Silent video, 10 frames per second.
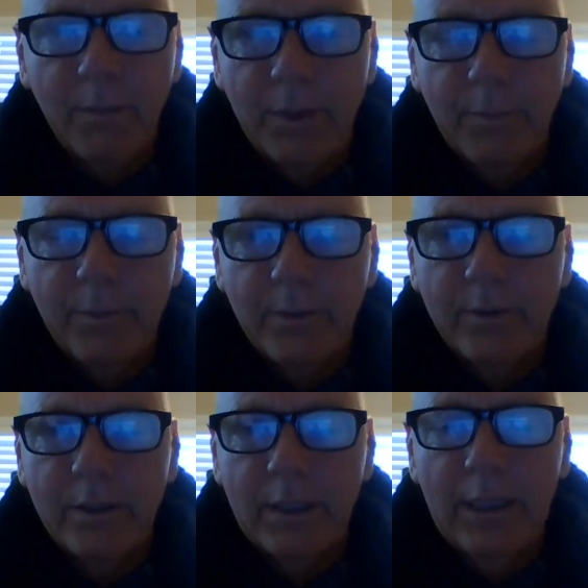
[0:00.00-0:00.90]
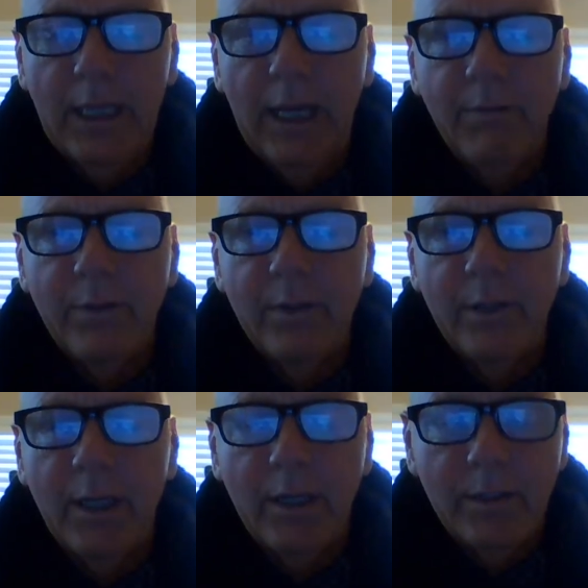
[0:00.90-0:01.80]
of people, even,
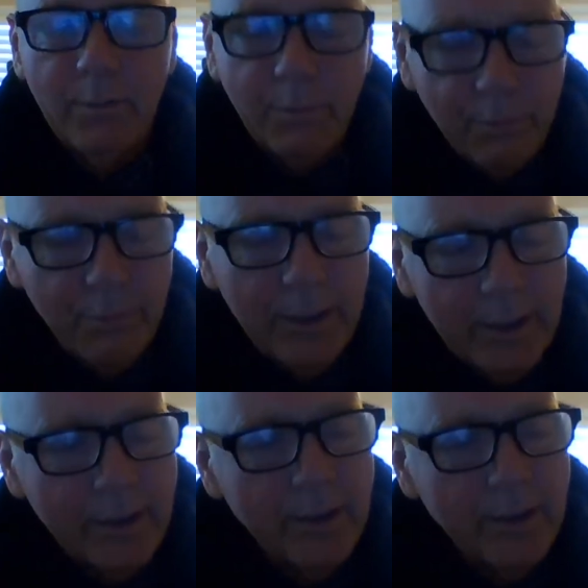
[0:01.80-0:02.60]
and it's, and it